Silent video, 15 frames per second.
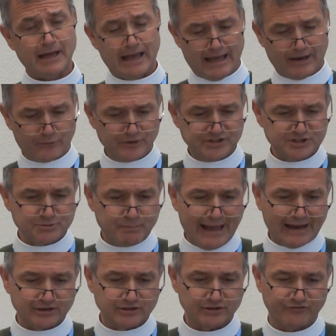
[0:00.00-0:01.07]
and
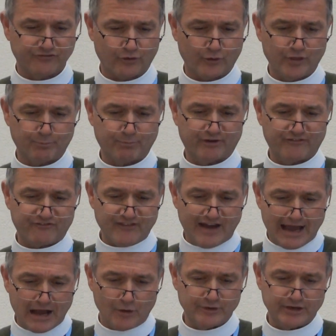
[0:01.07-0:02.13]
respect for the
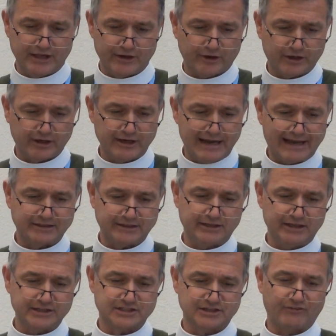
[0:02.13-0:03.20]
profound
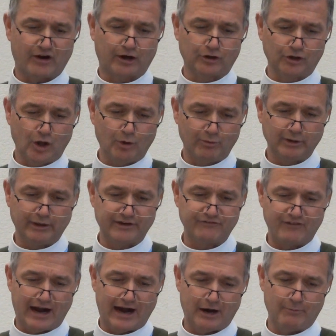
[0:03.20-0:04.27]
interconnectedness of our global
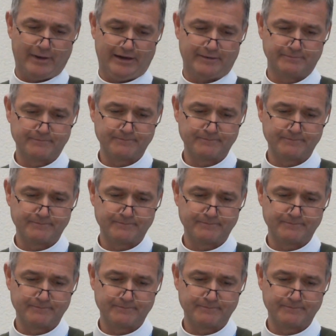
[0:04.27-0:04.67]
environment.